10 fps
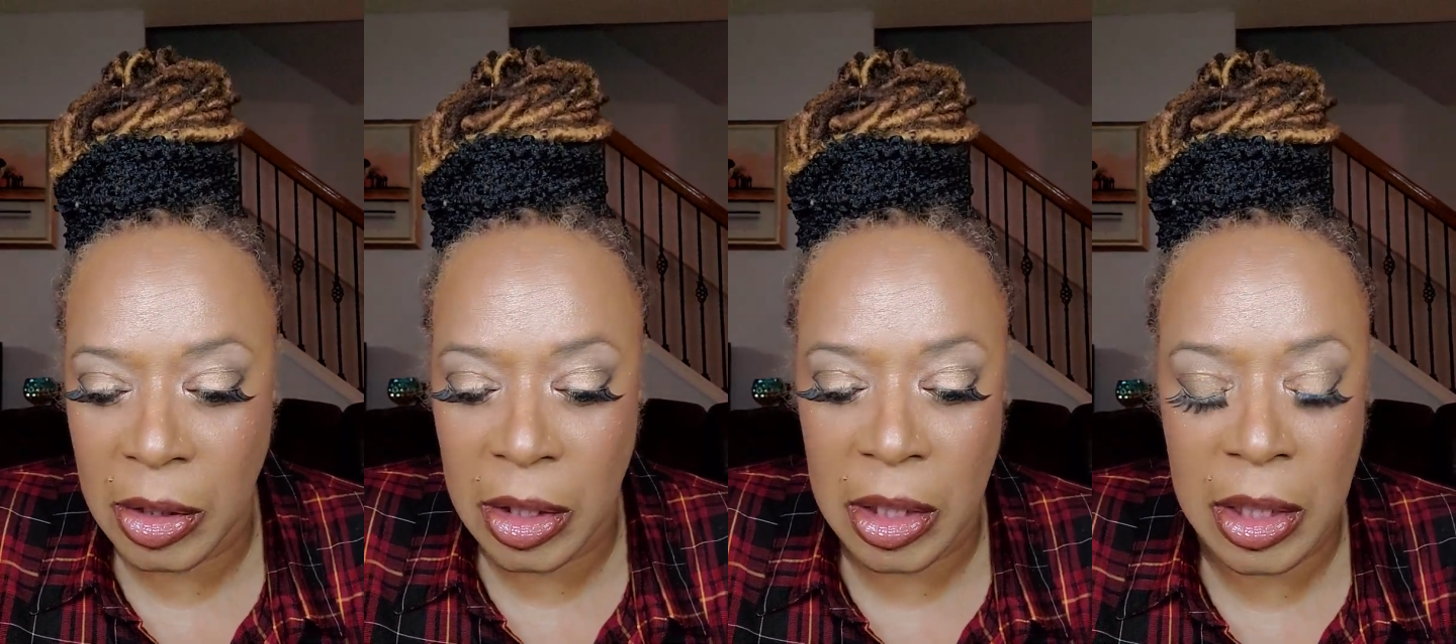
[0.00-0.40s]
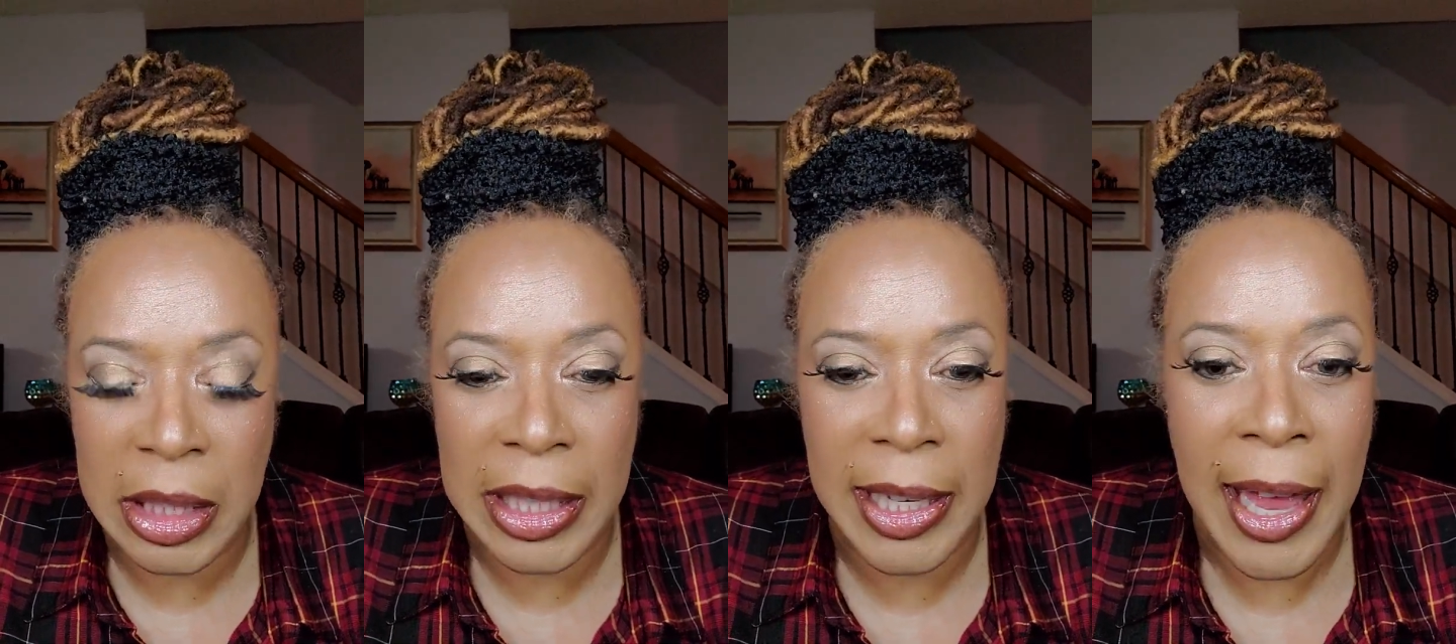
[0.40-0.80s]
This is
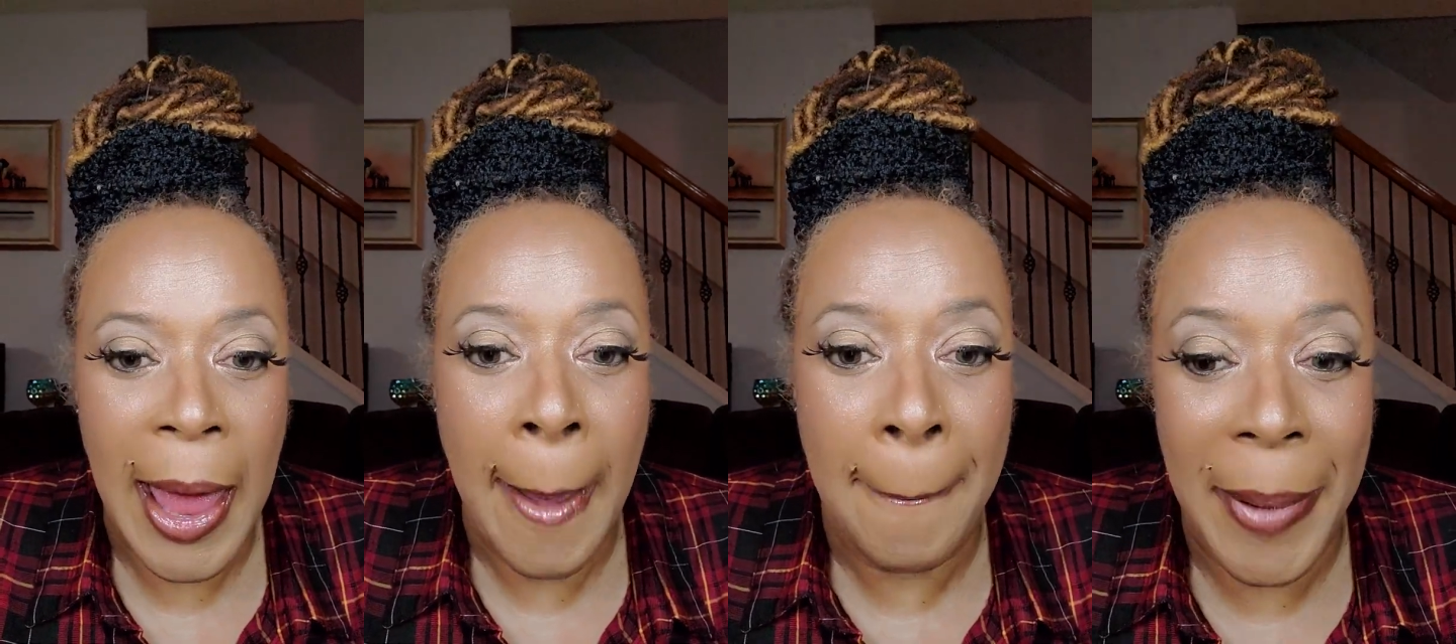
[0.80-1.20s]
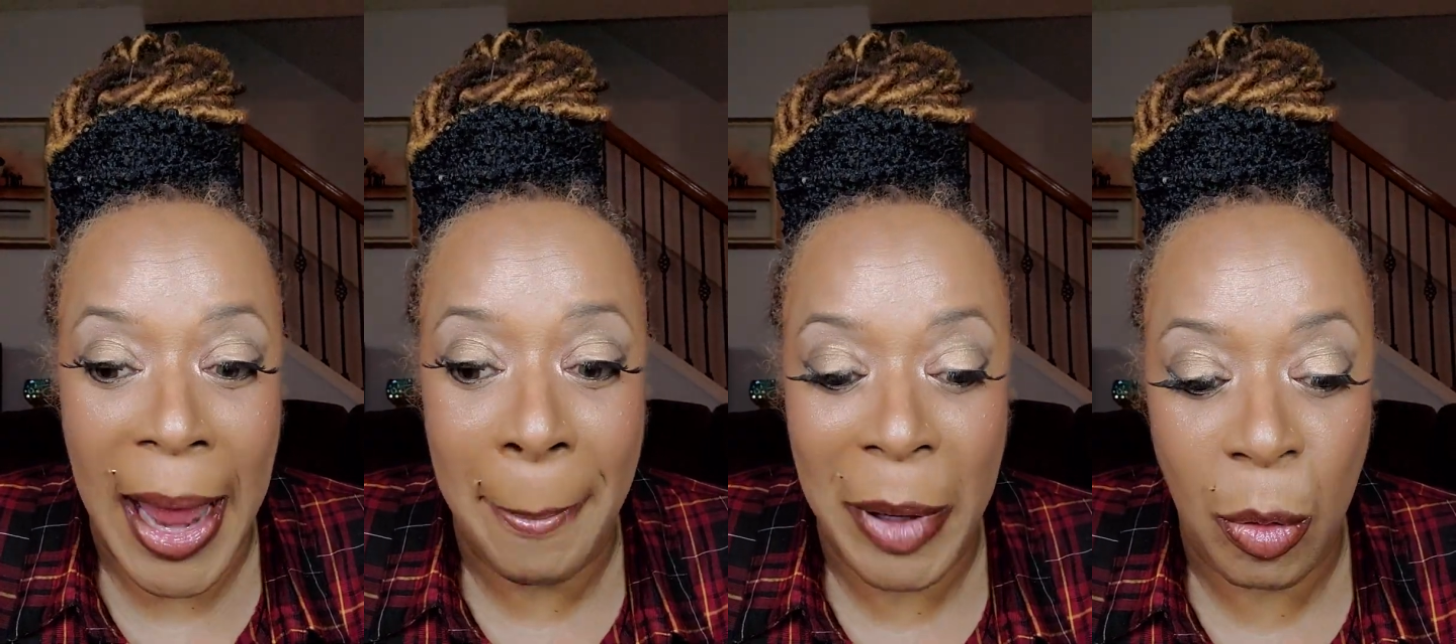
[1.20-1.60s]
the
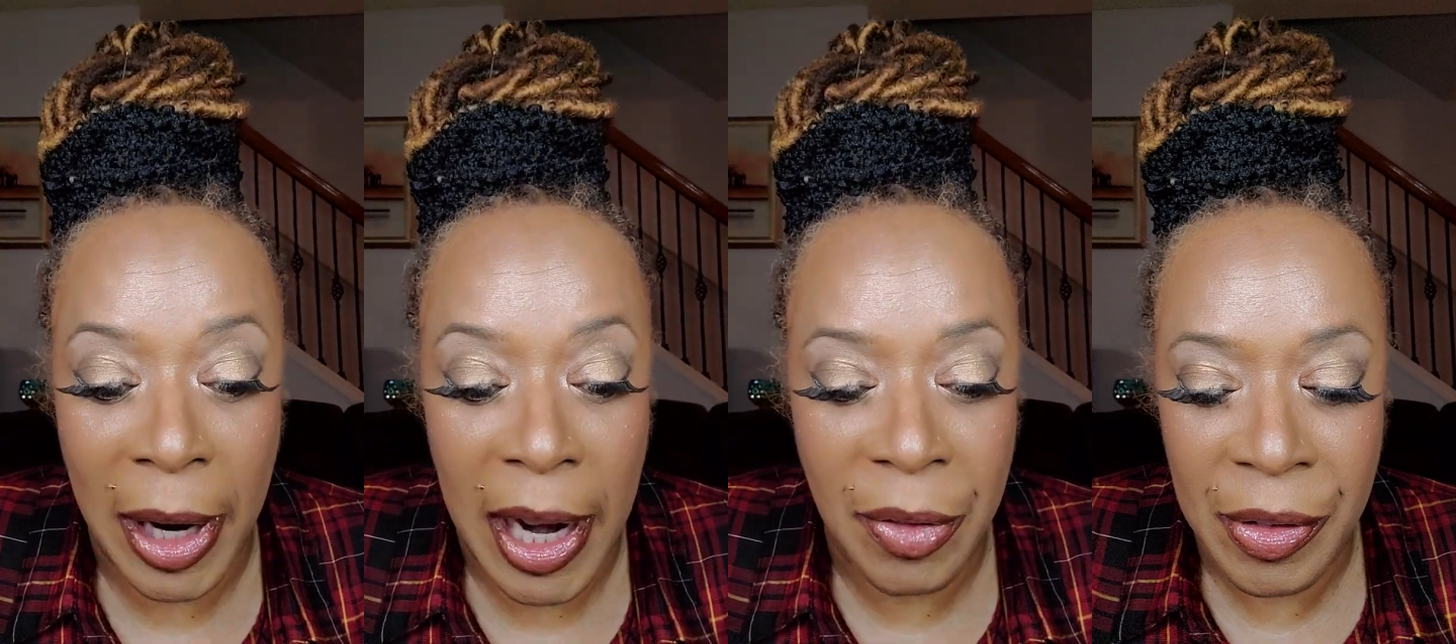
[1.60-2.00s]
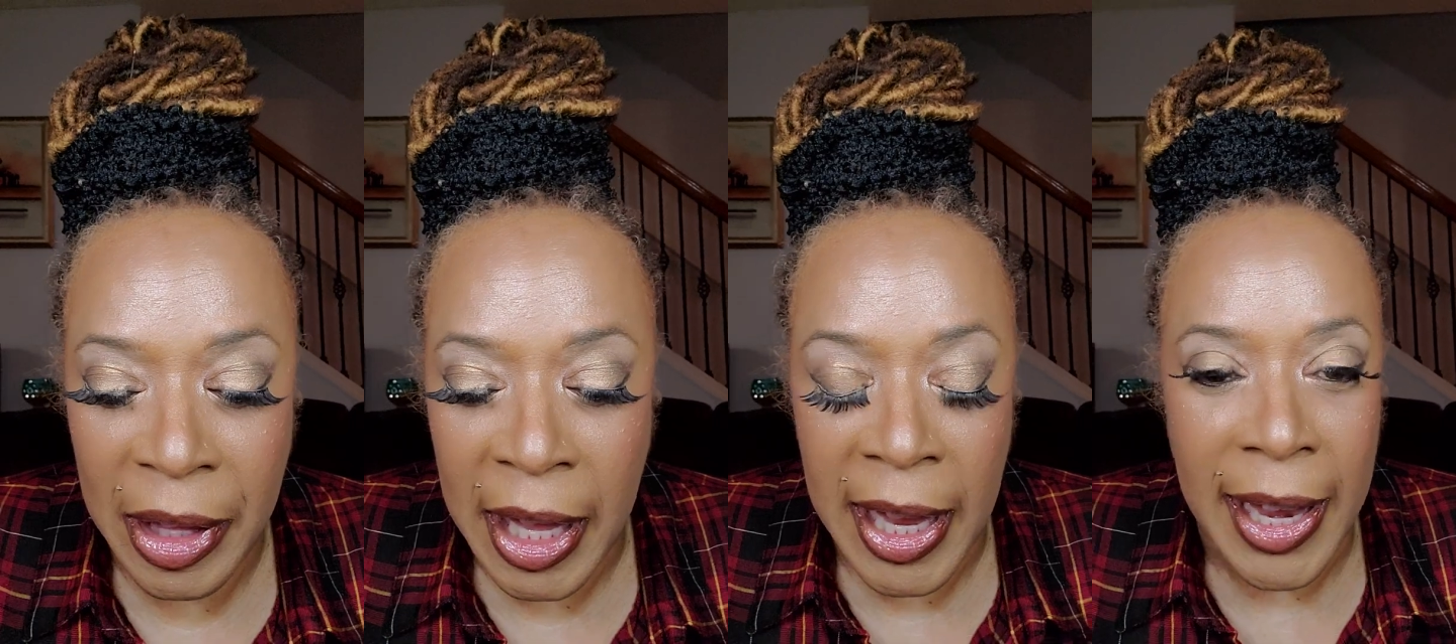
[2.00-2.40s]
Pat McGrath,
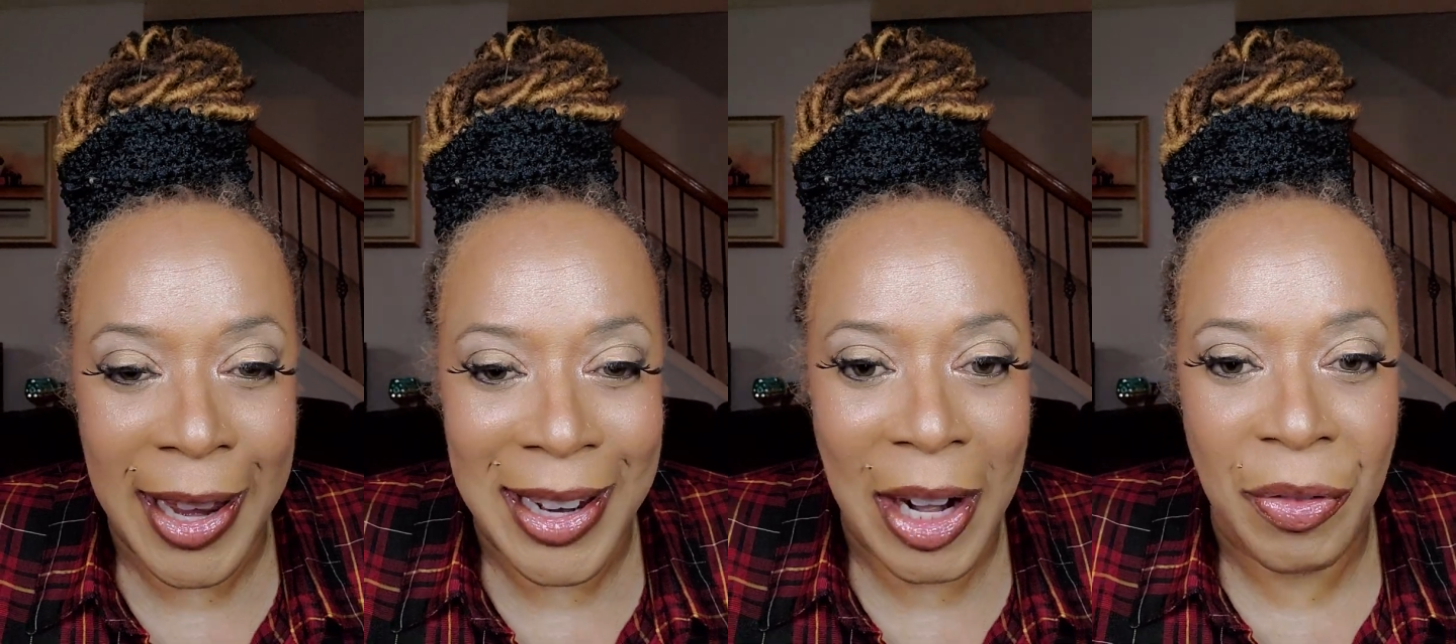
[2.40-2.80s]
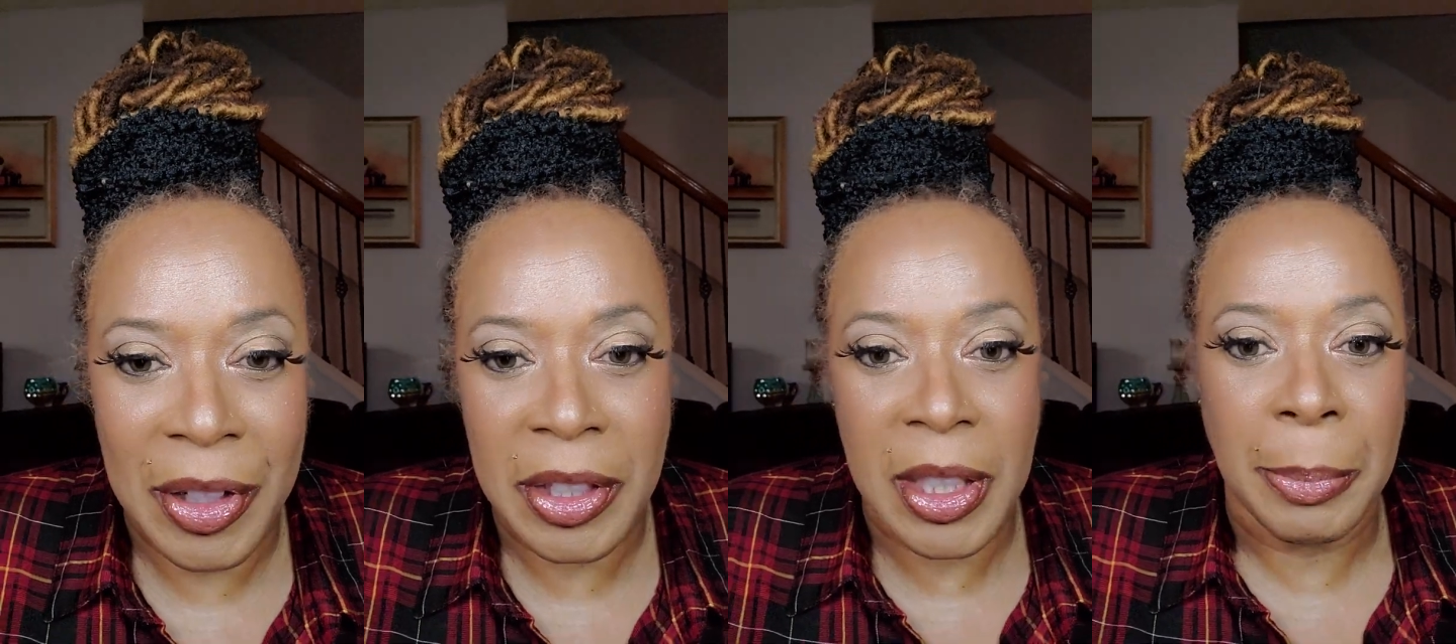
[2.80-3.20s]
and I
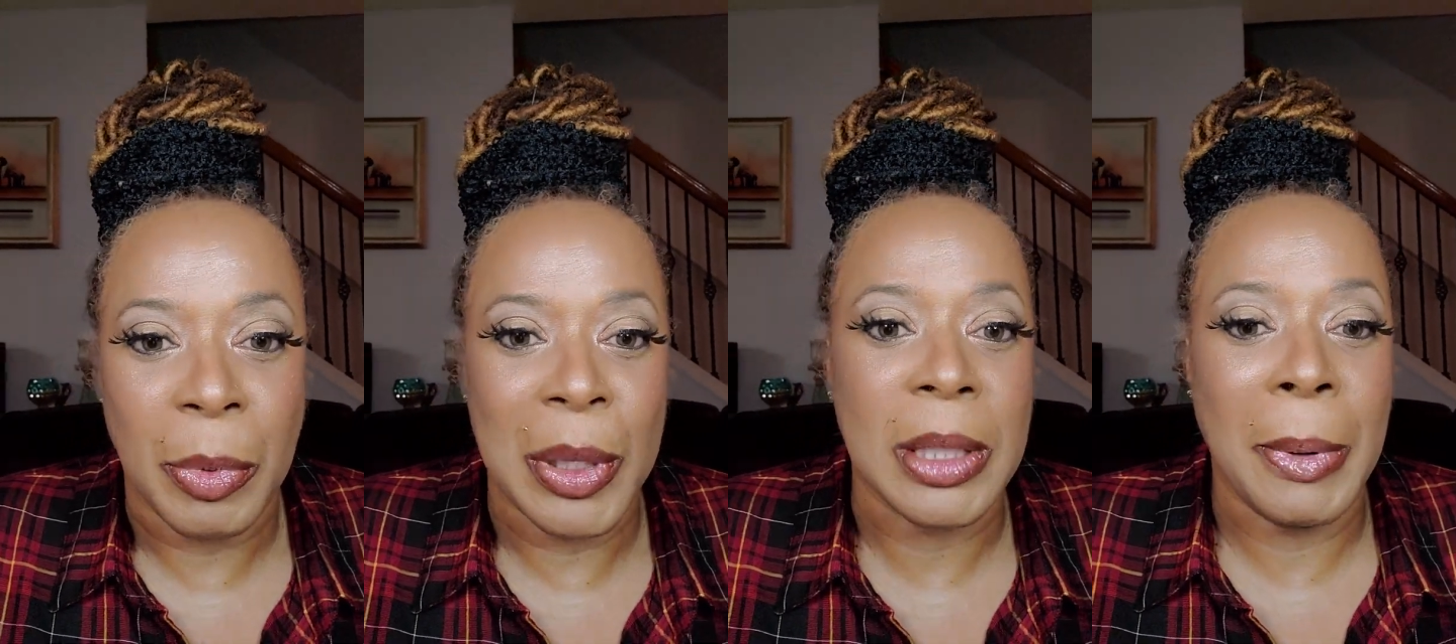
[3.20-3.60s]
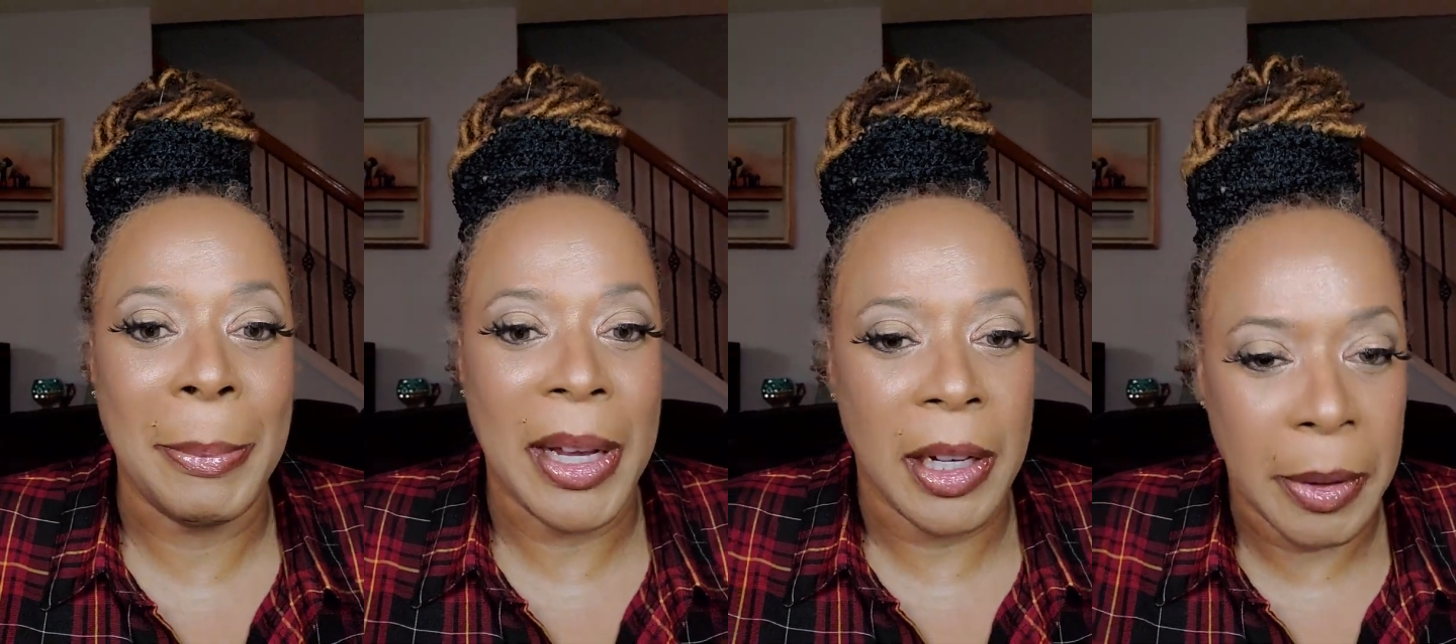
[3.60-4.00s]
finished up the rest of my
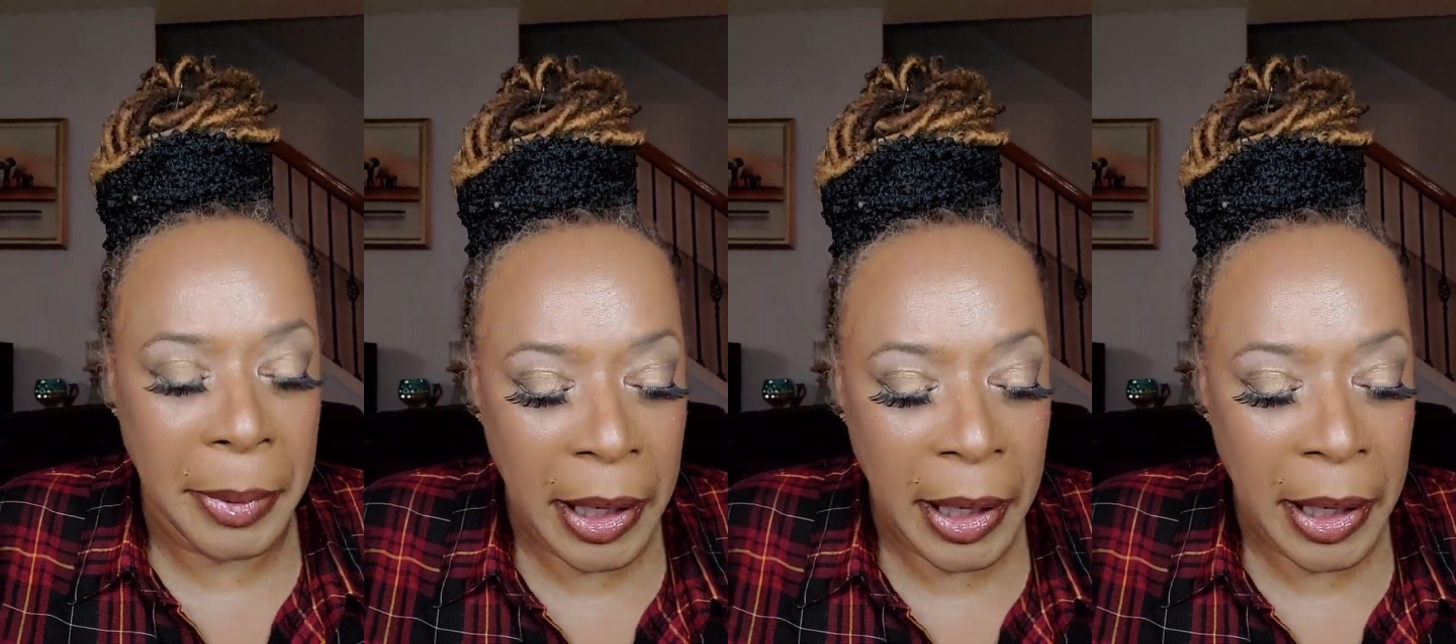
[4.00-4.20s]
makeup.